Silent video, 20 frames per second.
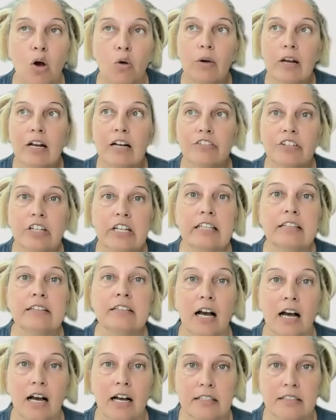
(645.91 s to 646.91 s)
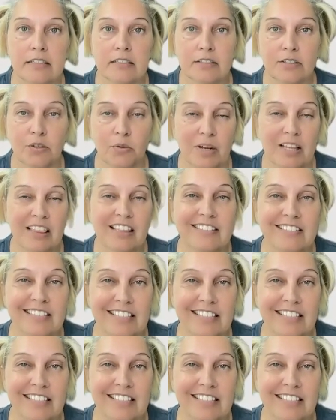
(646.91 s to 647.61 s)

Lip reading: Whatever he does with a